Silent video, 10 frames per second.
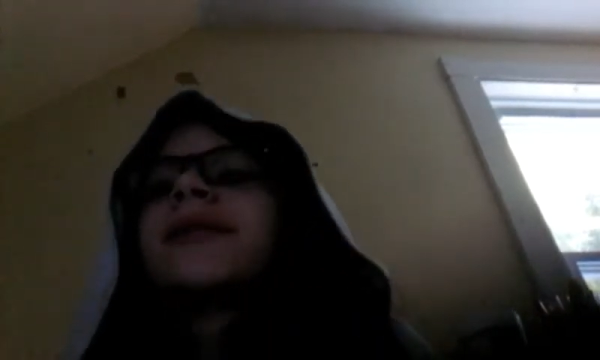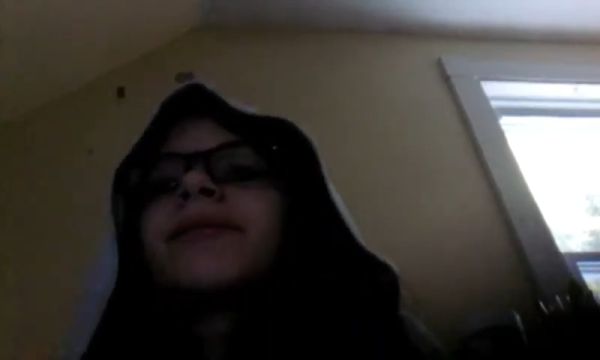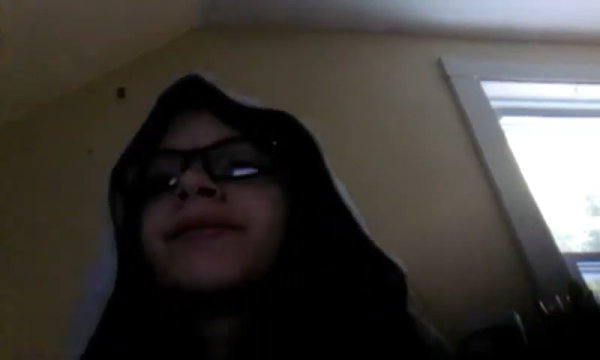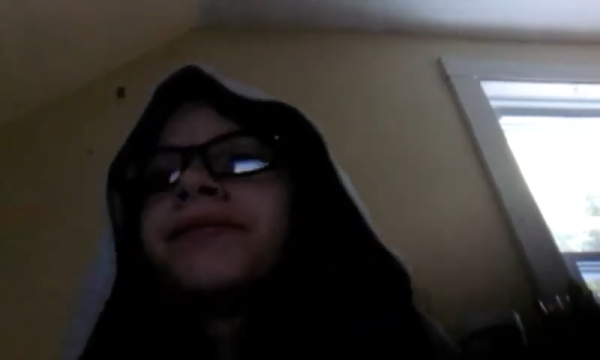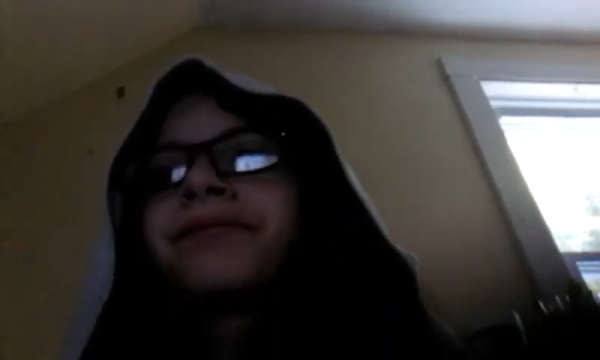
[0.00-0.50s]

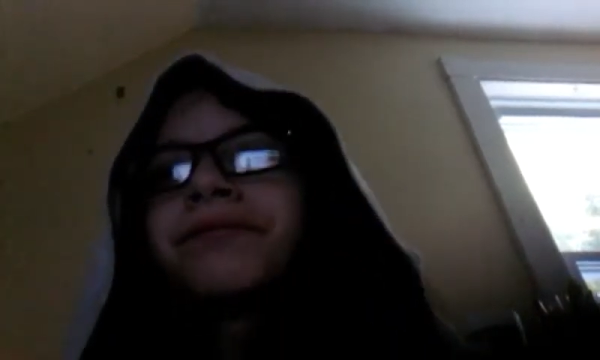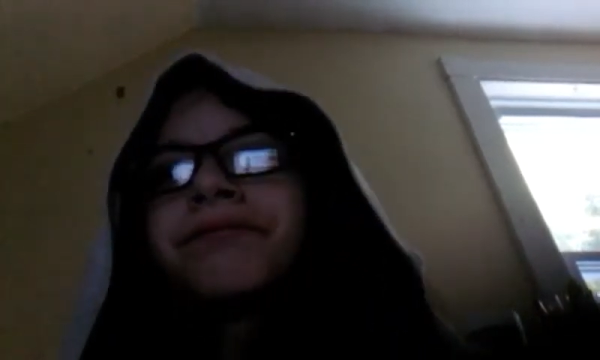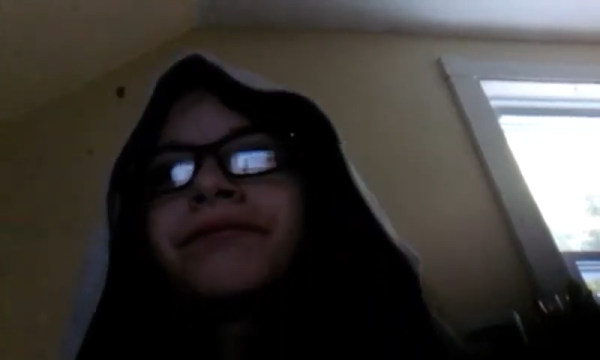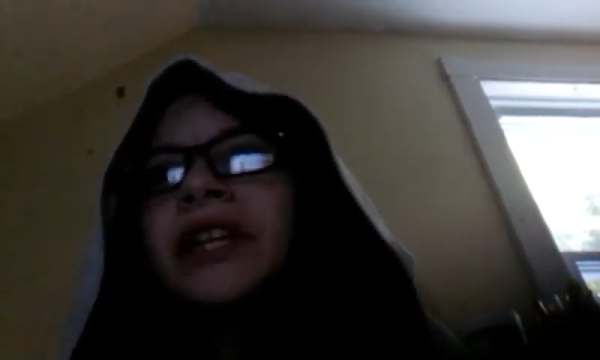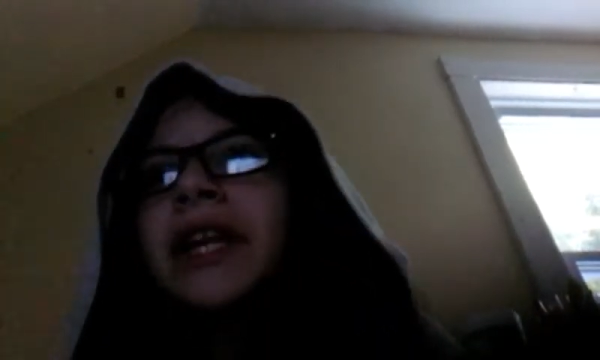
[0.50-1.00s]
and
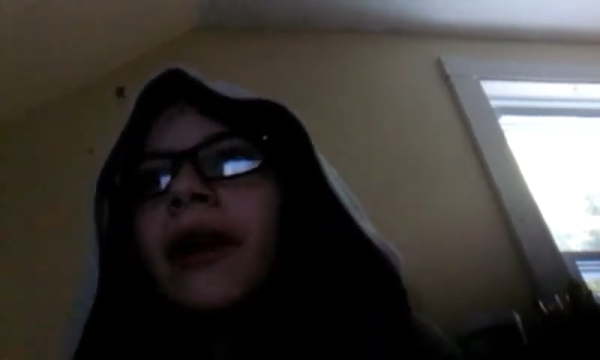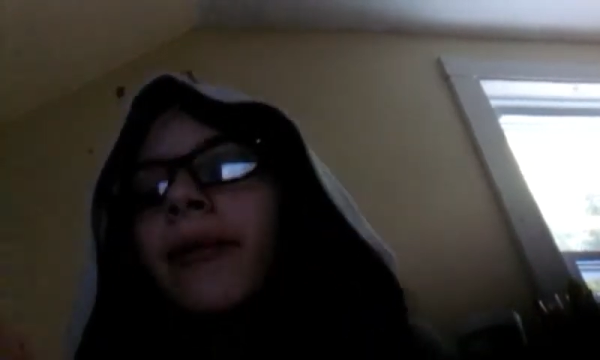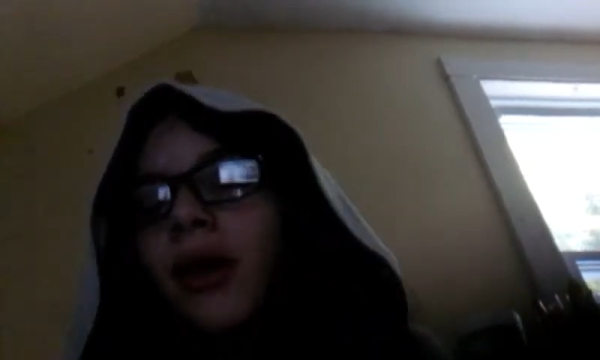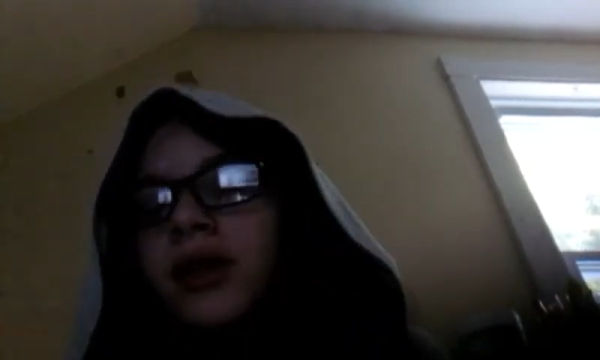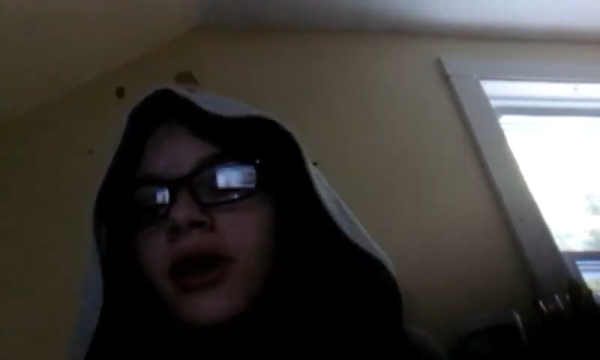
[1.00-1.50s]
yeah,
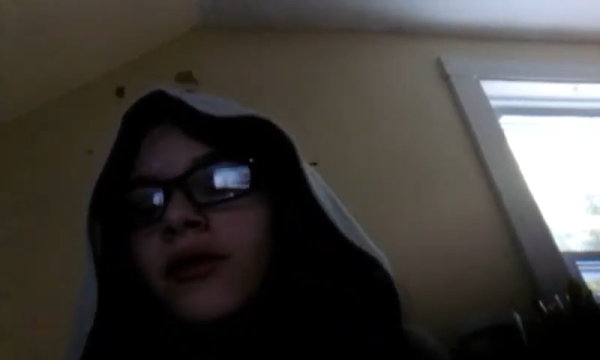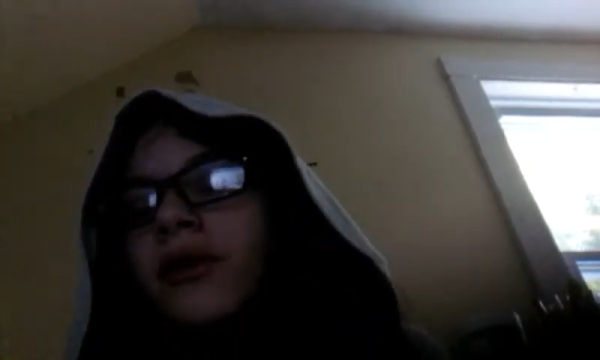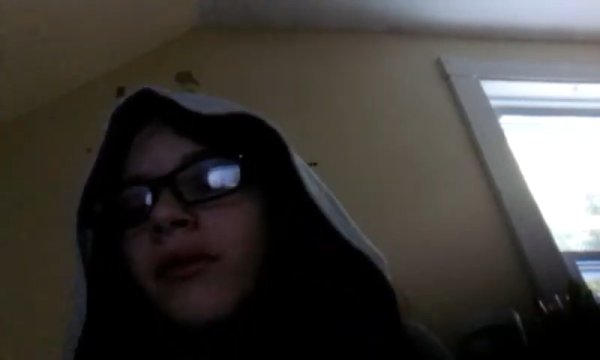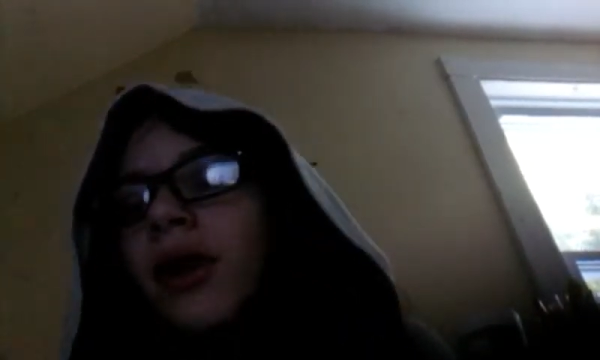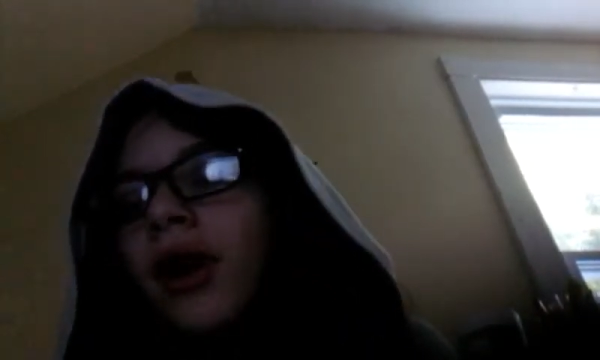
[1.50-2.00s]
I'll start
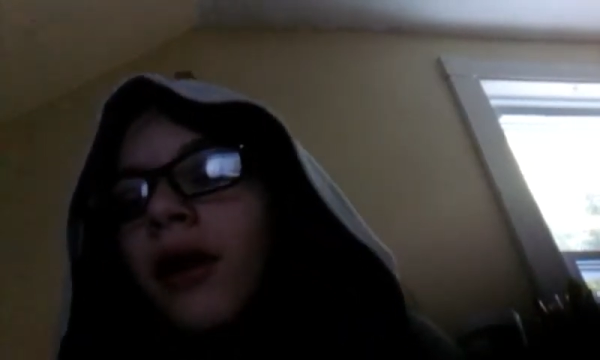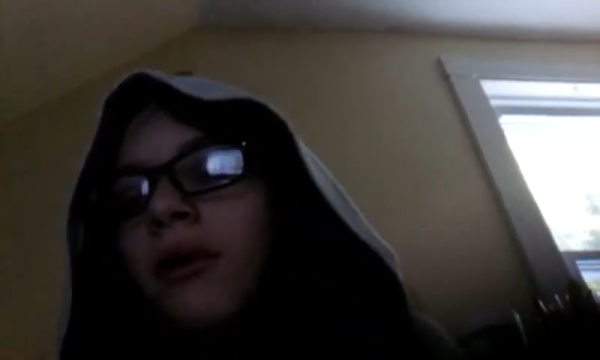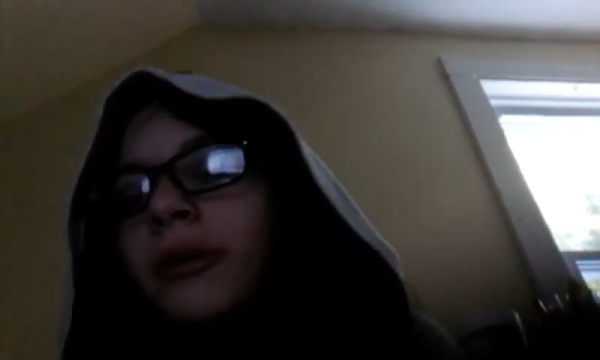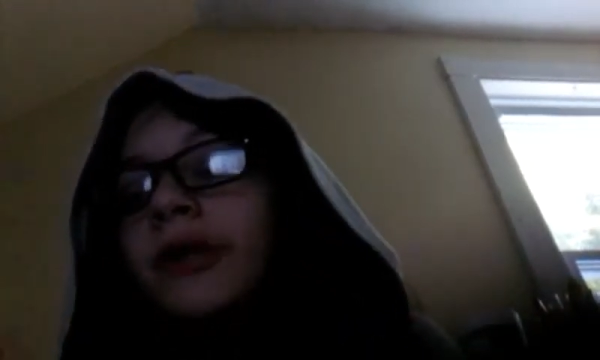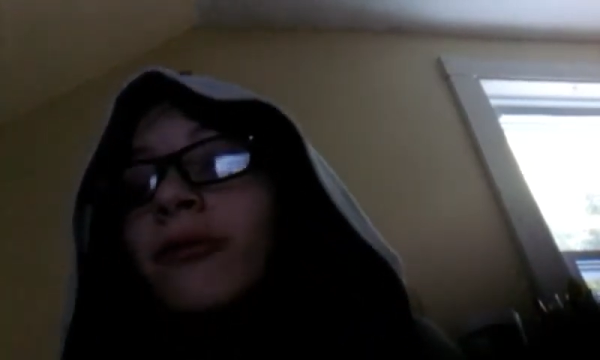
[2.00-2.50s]
doing what I got
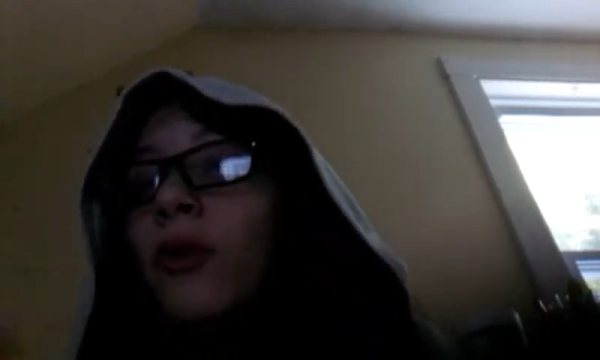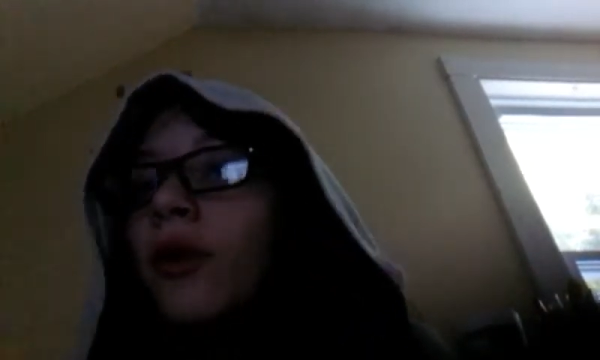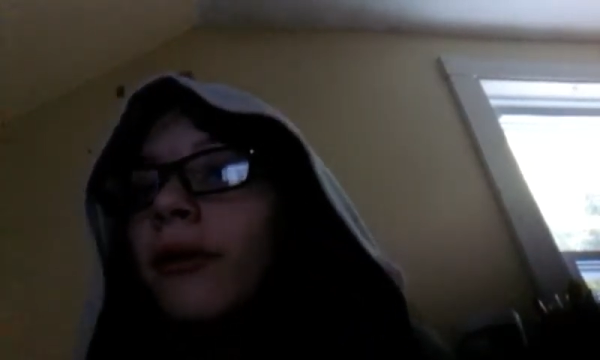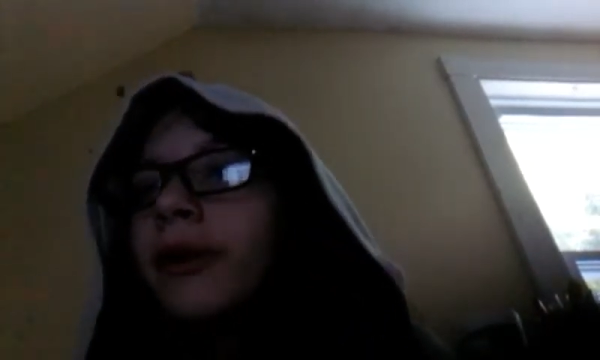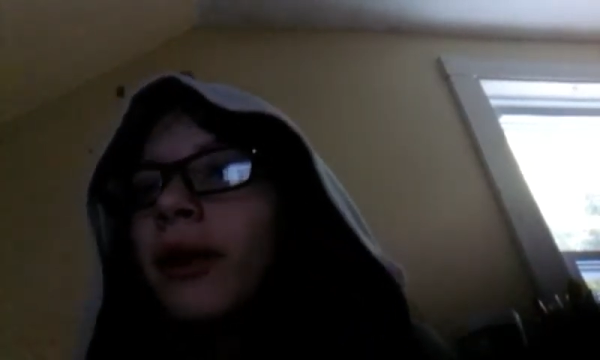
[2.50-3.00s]
Walmart's
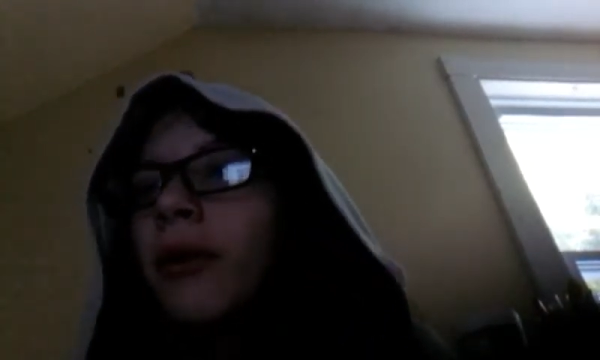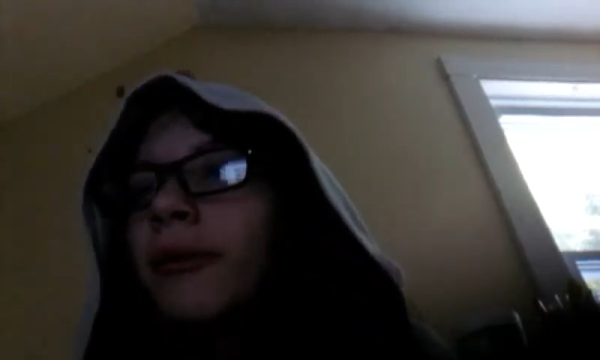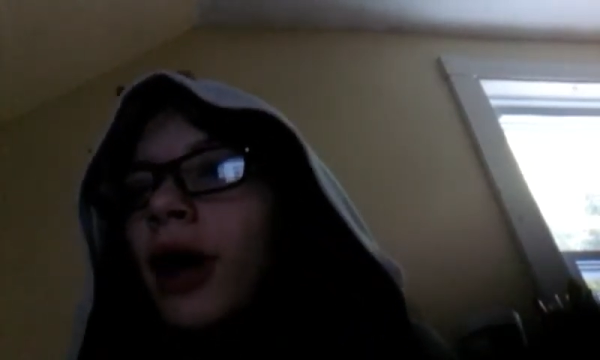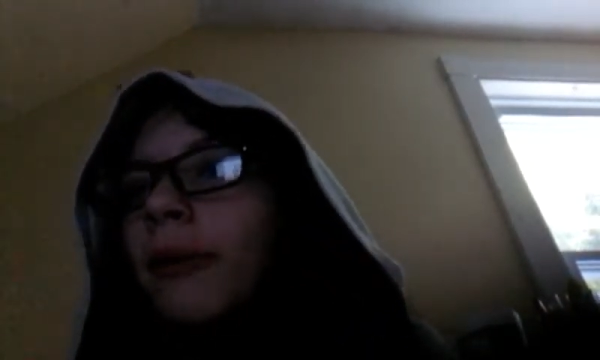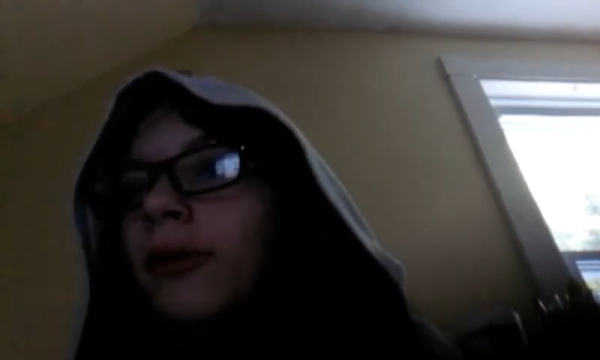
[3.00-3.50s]
more, but they won't
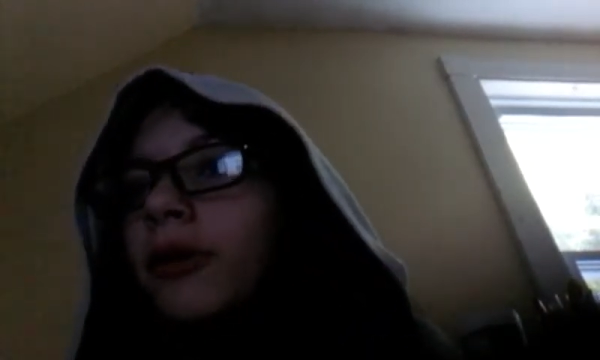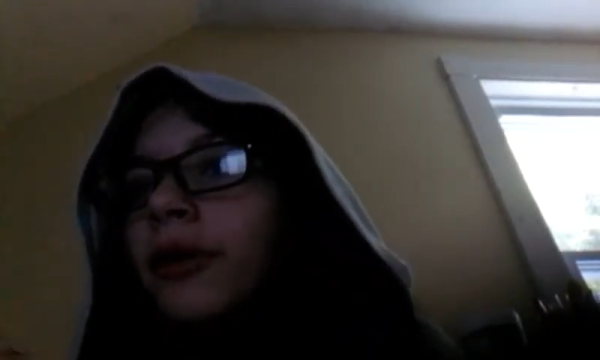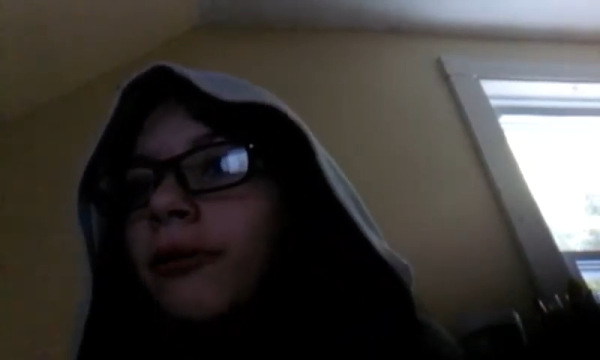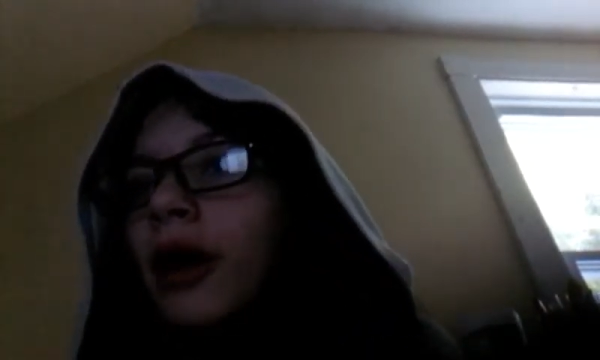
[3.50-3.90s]
be uploaded.